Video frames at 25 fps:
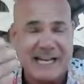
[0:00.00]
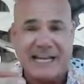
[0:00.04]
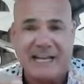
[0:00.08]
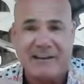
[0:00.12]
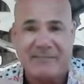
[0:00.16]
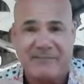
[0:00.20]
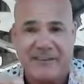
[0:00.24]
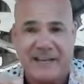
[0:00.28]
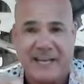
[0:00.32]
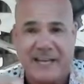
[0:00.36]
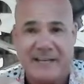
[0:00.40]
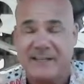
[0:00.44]
I
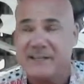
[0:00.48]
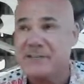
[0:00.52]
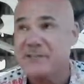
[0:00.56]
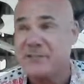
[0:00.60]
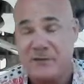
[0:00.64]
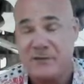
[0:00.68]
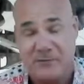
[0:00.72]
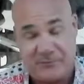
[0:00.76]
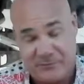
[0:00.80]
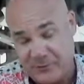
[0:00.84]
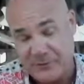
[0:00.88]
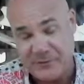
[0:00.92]
got fed. So I'm
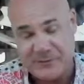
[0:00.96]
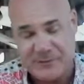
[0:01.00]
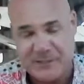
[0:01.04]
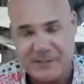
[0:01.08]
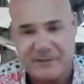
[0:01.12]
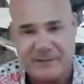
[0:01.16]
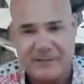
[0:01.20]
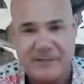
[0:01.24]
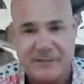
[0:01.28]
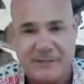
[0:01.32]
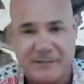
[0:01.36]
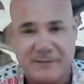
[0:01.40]

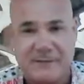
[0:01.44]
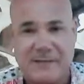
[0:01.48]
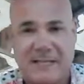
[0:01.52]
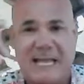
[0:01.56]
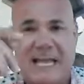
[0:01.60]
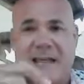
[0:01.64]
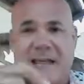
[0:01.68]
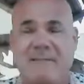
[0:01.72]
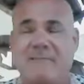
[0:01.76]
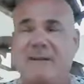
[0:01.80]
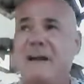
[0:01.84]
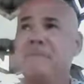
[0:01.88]
going to do it
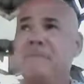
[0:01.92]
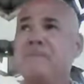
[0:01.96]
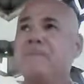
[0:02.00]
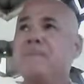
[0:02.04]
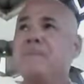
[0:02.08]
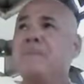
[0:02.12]
again, right?